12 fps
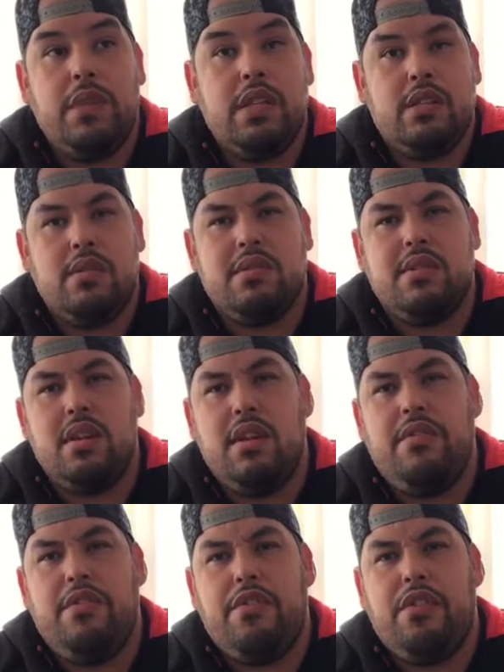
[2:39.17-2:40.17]
some
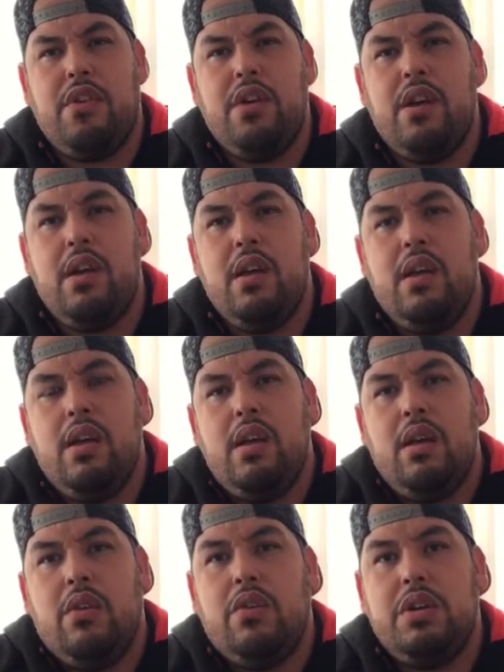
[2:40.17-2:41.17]
stuff for
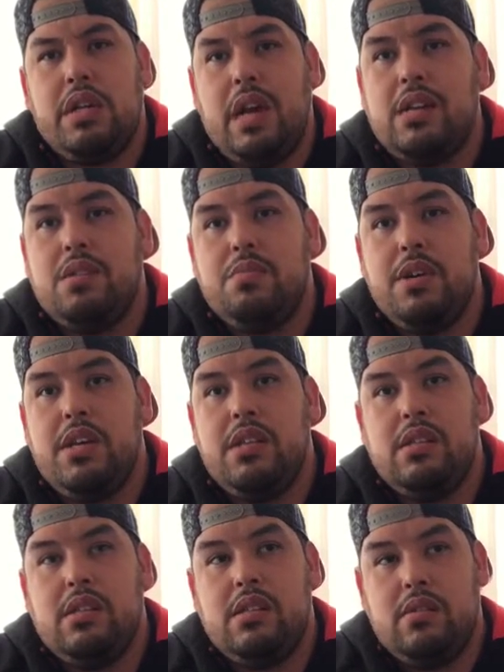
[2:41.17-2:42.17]
Josh
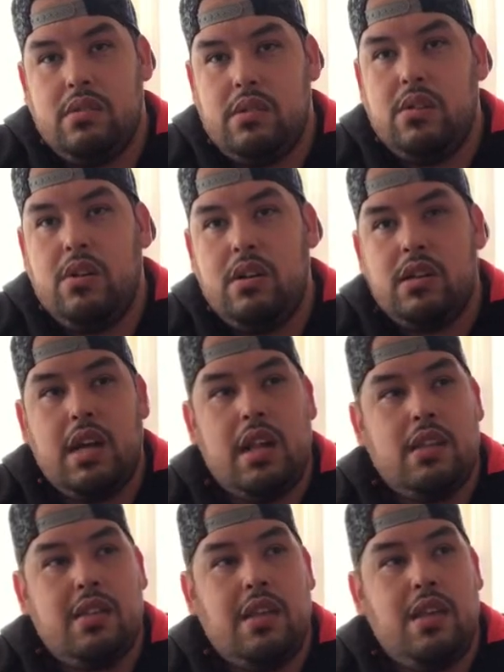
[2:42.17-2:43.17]
Pins, so a shout
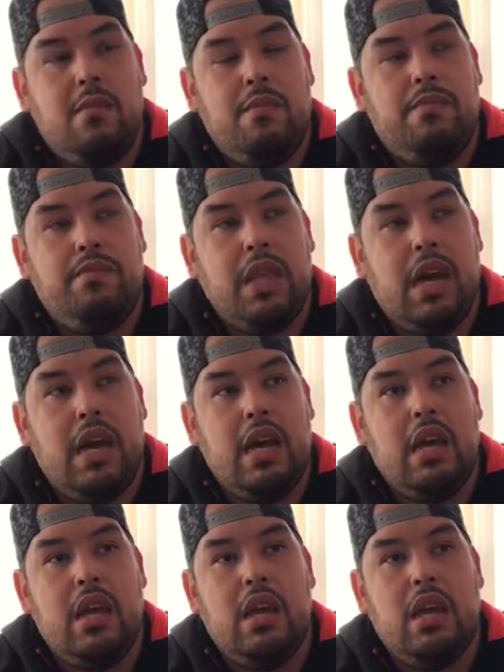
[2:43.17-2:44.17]
out to him.
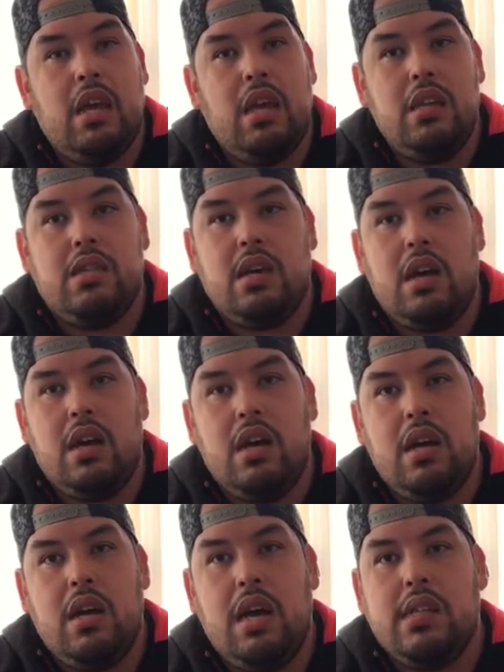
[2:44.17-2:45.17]
I
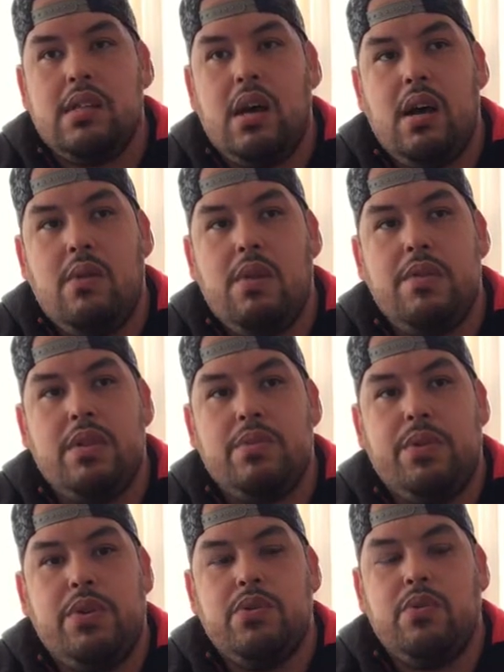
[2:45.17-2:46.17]
saw one of his
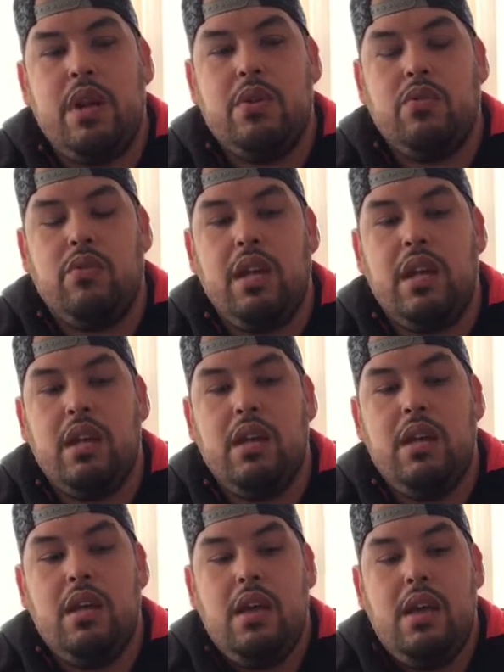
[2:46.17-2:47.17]
posts when I was waiting
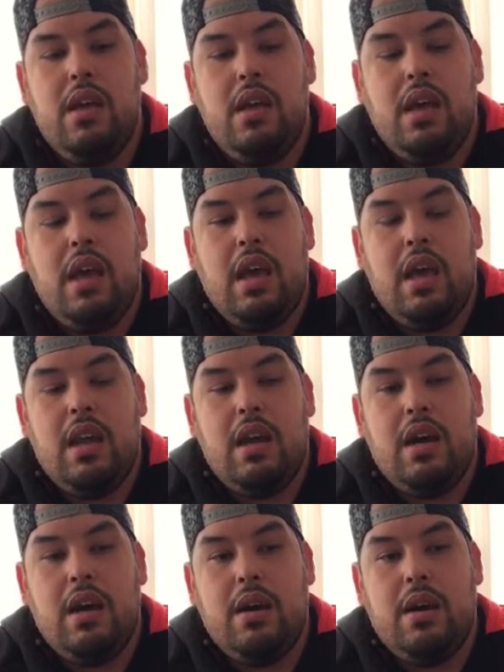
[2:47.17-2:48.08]
and